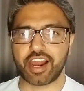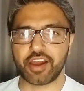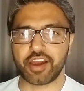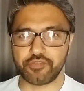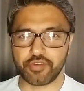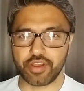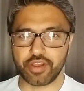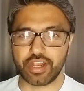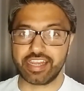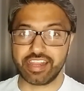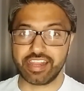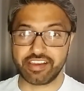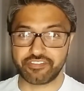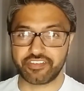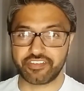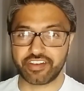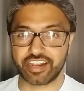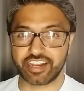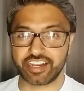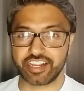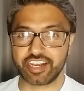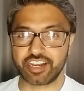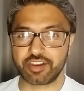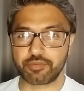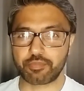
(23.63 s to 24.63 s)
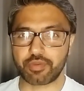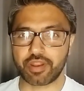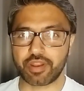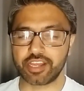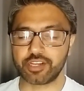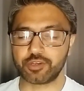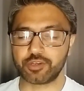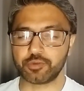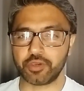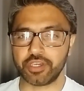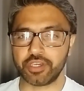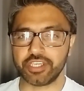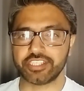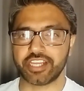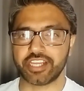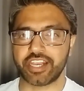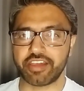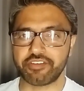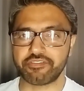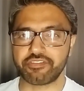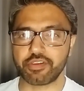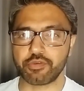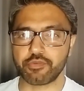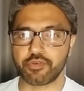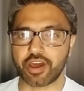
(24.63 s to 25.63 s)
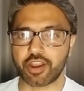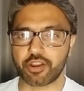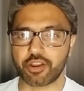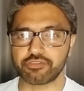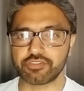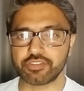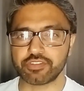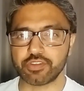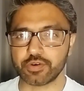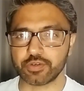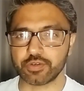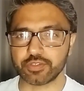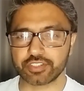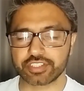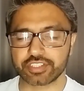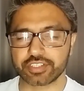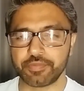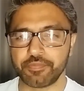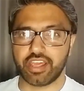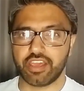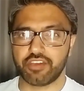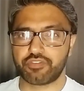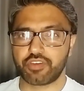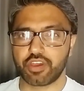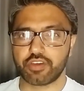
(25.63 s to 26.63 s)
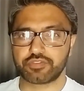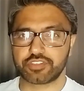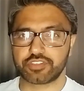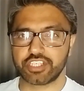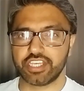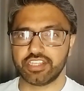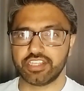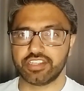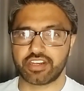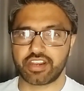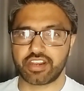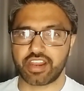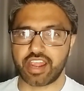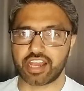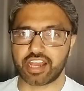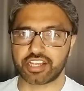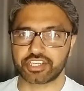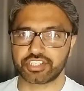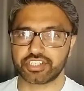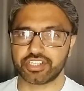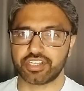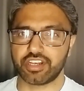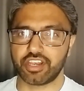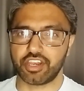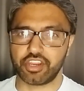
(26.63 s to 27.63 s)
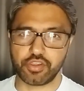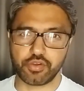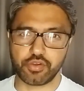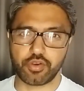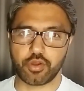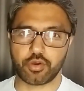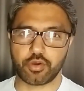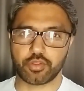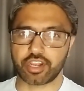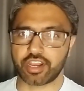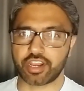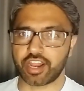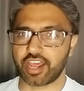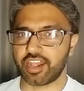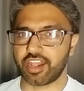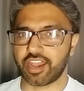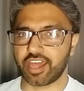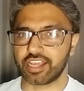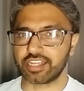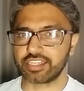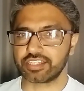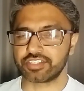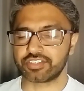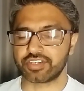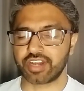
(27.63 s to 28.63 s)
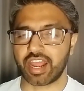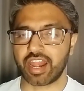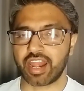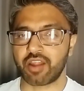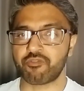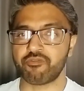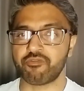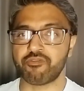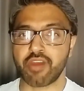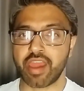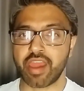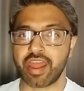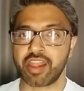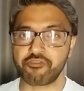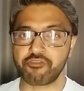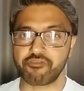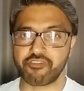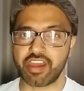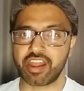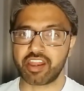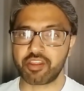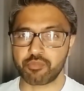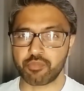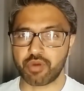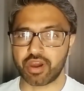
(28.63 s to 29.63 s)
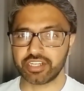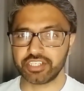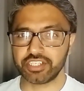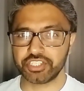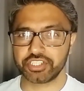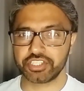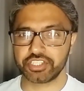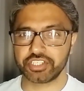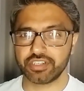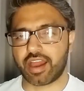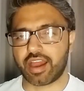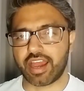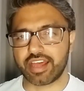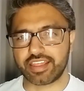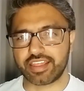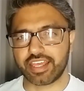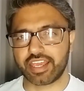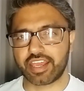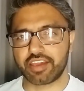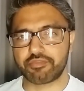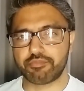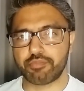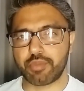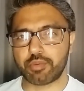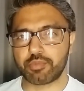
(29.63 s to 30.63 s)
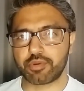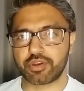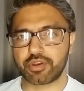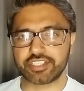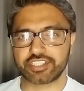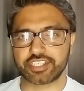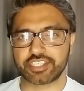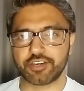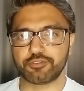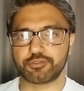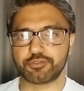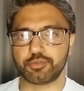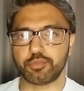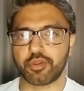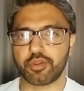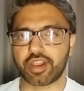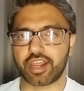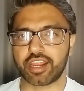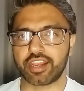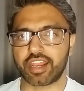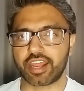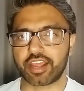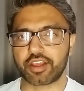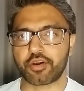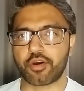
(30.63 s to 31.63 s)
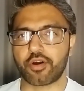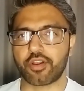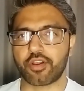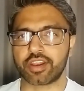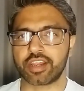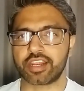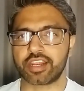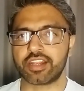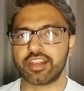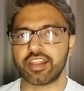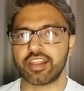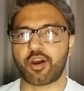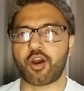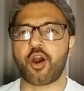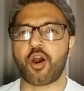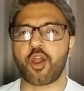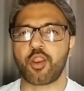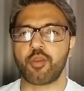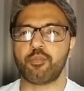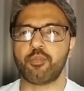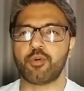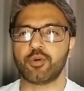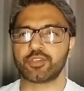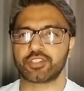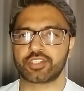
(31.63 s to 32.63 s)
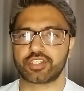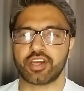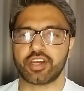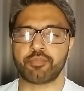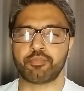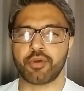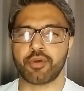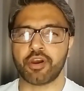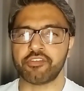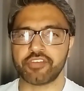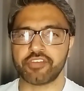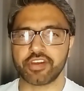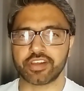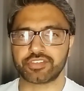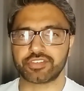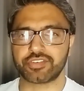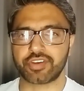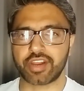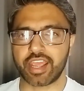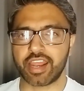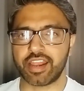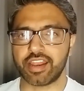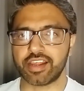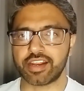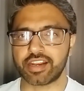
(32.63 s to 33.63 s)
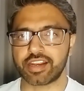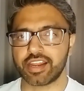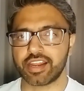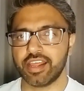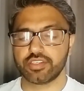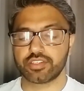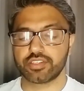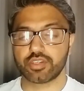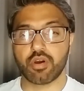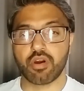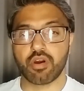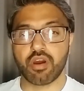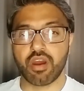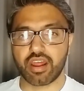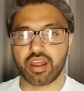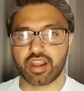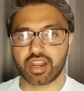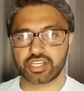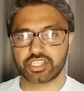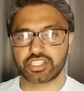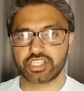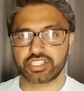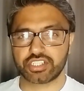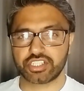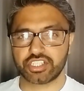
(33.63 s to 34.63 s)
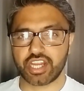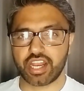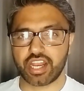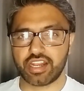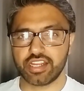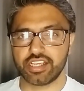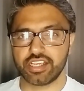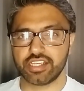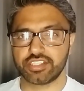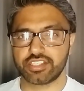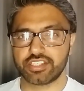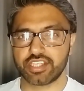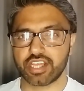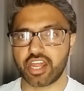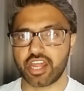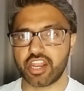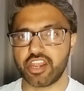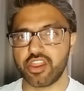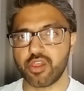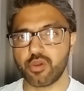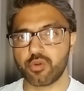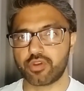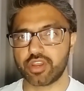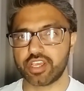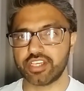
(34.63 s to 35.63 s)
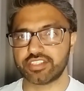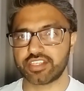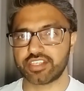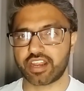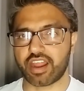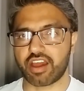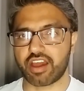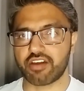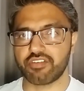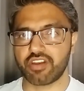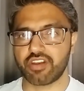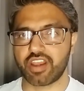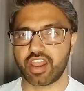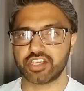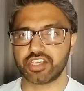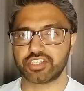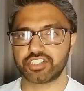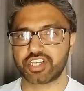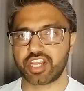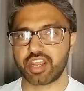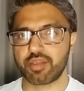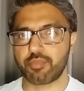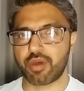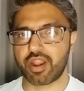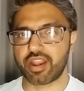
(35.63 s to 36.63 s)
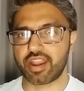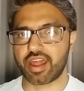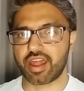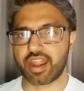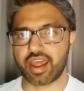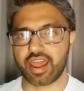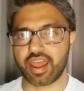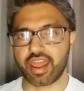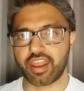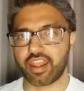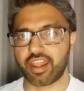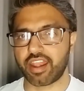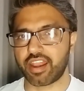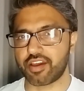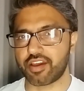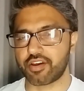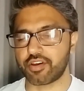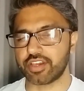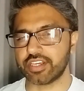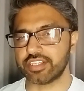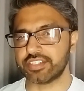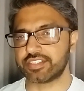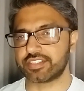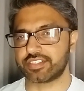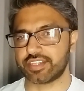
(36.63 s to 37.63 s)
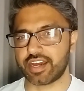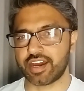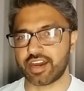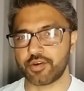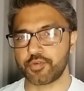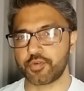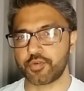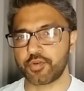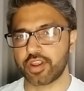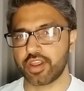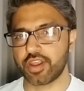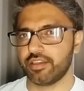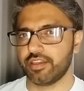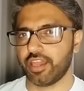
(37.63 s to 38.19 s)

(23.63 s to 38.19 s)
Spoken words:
I will definitely reply to each and every one of those. If you've seen the reaction, you know that I like the trailer very, very much. I think if memory serves me right, I called it almost a perfect trailer. So Rakshit Shetty's new teaser, Avane Srimannarayana, is out.